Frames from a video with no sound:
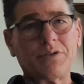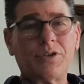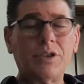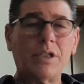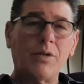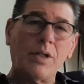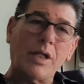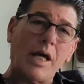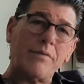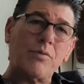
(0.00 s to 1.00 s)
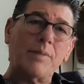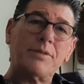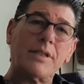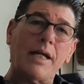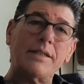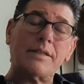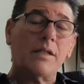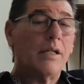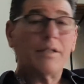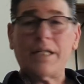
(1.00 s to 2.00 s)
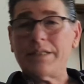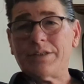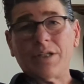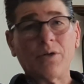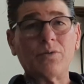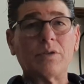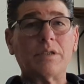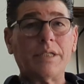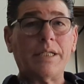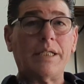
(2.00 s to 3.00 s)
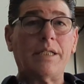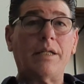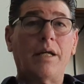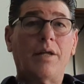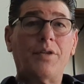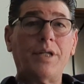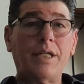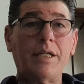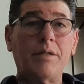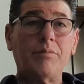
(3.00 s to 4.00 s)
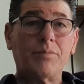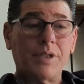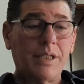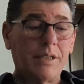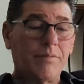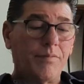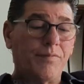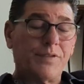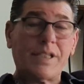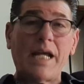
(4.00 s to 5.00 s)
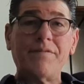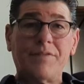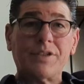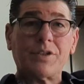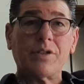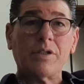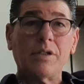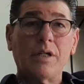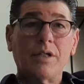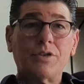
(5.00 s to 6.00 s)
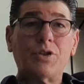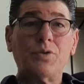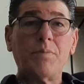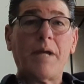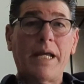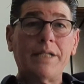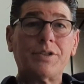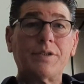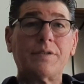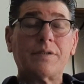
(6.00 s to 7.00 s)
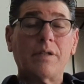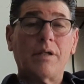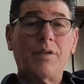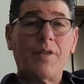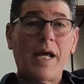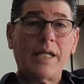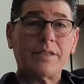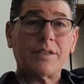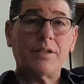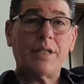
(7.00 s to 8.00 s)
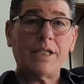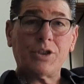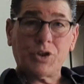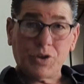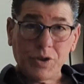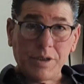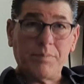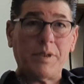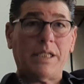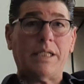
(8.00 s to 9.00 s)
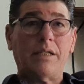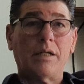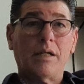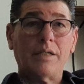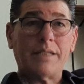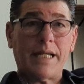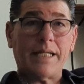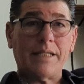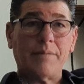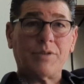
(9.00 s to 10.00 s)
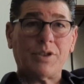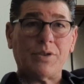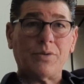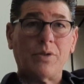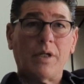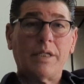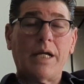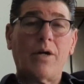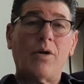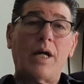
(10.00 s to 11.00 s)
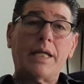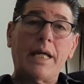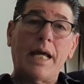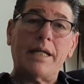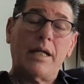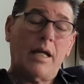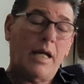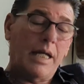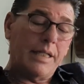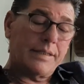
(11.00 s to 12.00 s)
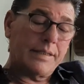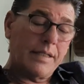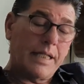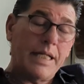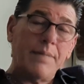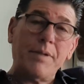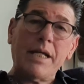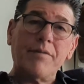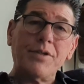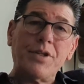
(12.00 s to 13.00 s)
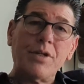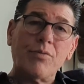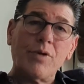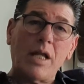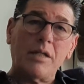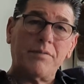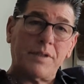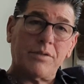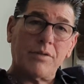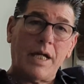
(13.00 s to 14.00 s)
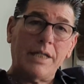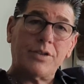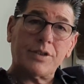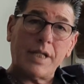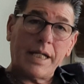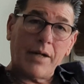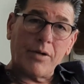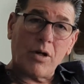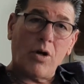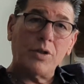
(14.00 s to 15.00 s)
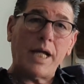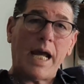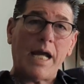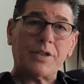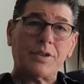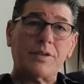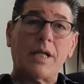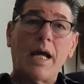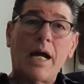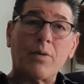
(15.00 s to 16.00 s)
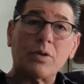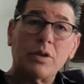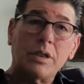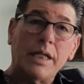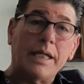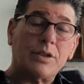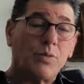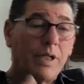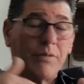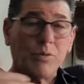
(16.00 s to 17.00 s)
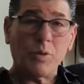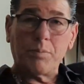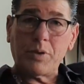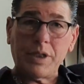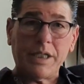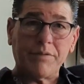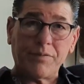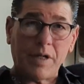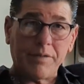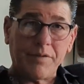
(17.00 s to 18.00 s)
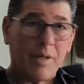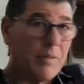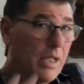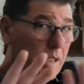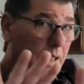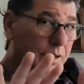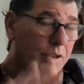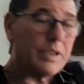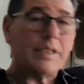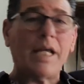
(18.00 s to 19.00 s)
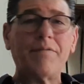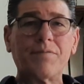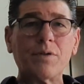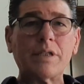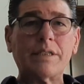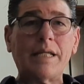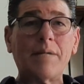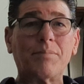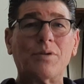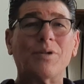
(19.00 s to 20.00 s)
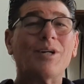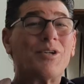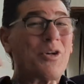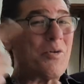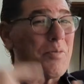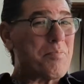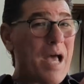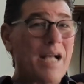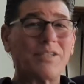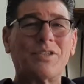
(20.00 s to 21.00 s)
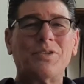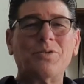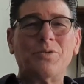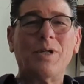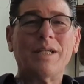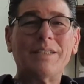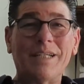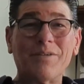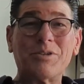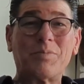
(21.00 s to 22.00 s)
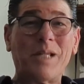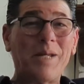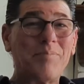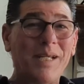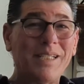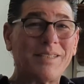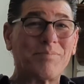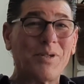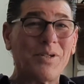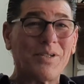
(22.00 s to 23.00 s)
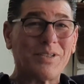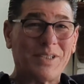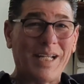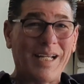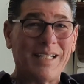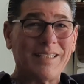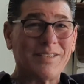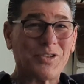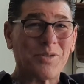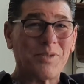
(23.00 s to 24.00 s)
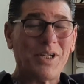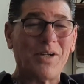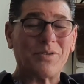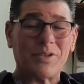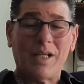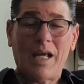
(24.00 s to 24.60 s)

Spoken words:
you know a lot of websites, they don't lead the site visitor to the pages that they should be taking them to? Now, again, it's keeping everything relevant, right? Just like our call to actions, our links, whatever we're putting in front of them. Let's just say, for example, going back to Darren's plant-based burger stand in Sherman Oaks.